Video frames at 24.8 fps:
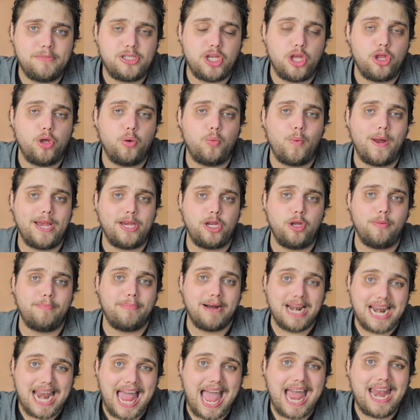so that when you
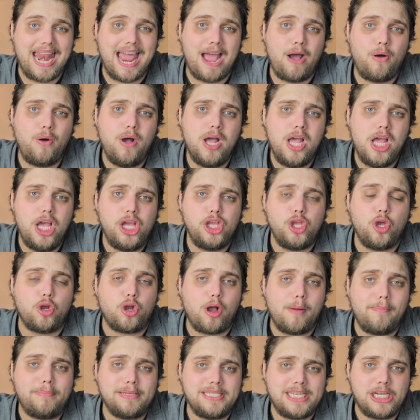plan out your
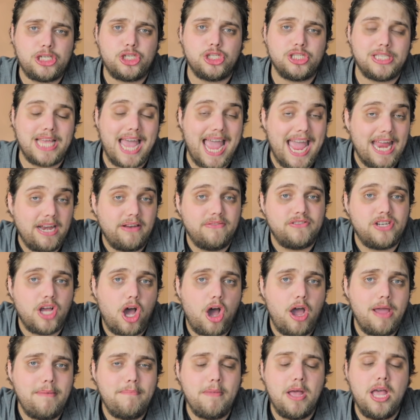compositions ahead of
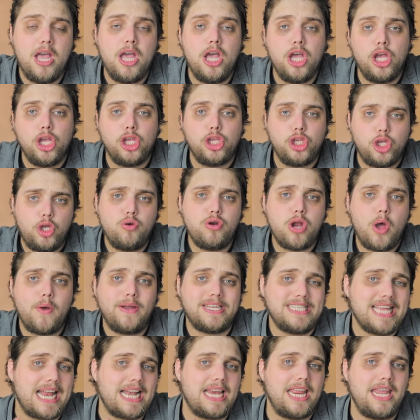time, you know
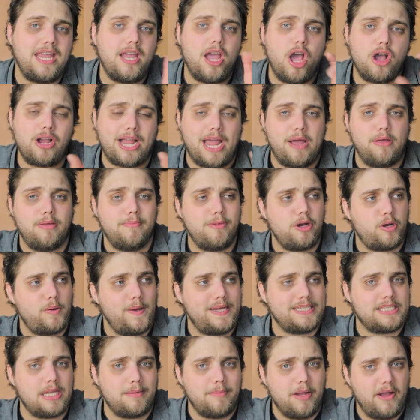exactly, okay, the Milky
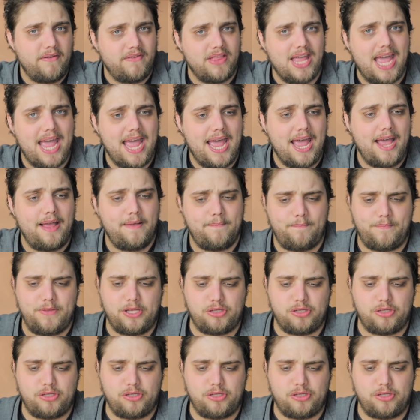Way is gonna be over there,